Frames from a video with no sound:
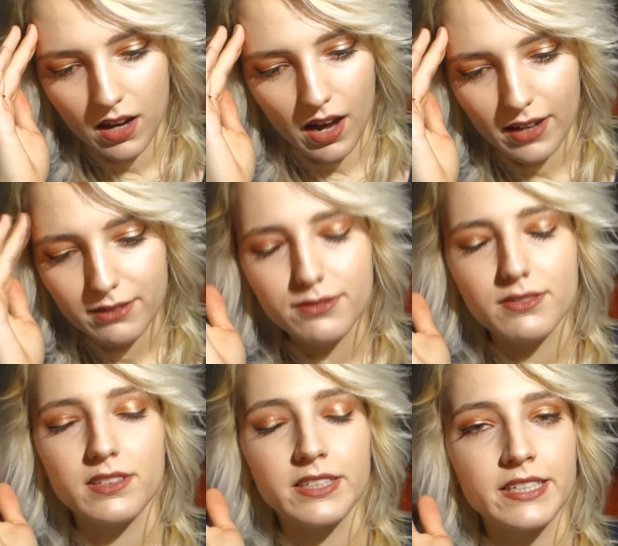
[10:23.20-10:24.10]
I've
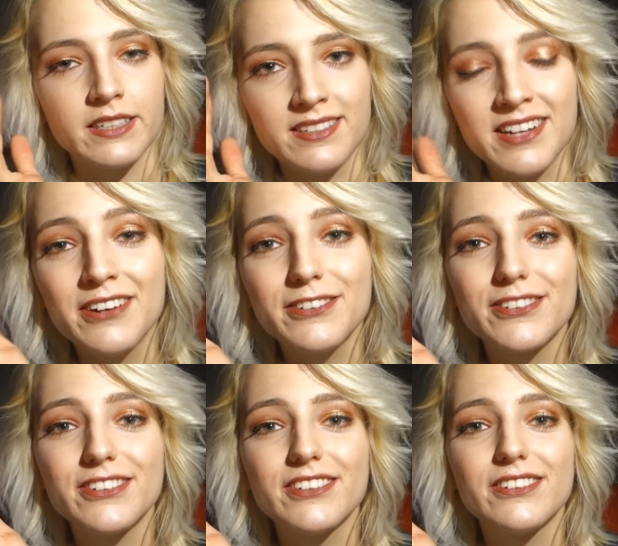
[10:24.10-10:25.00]

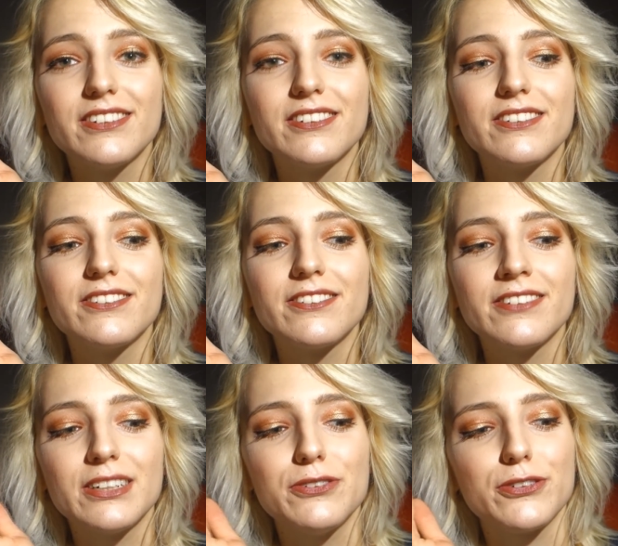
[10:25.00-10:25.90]
never
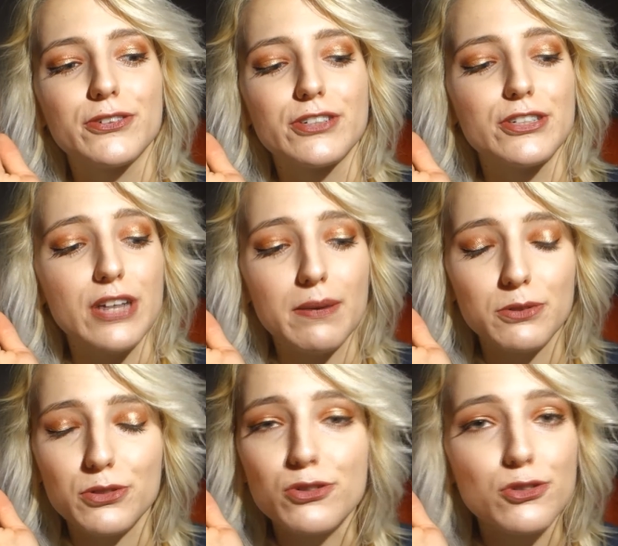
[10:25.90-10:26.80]
read through a
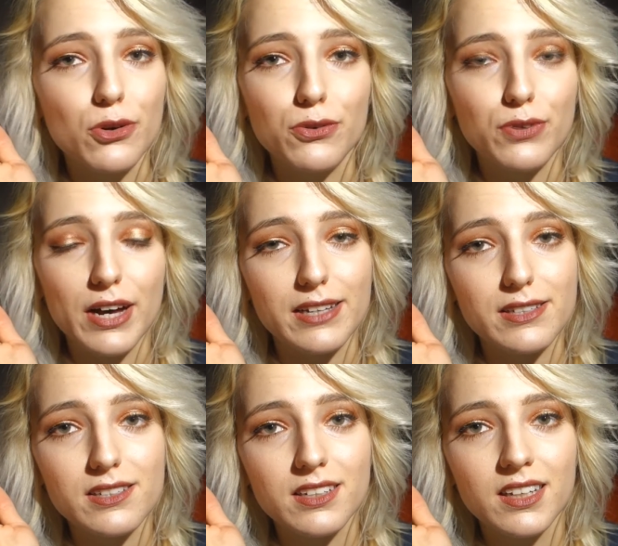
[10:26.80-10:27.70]
chapter so fast.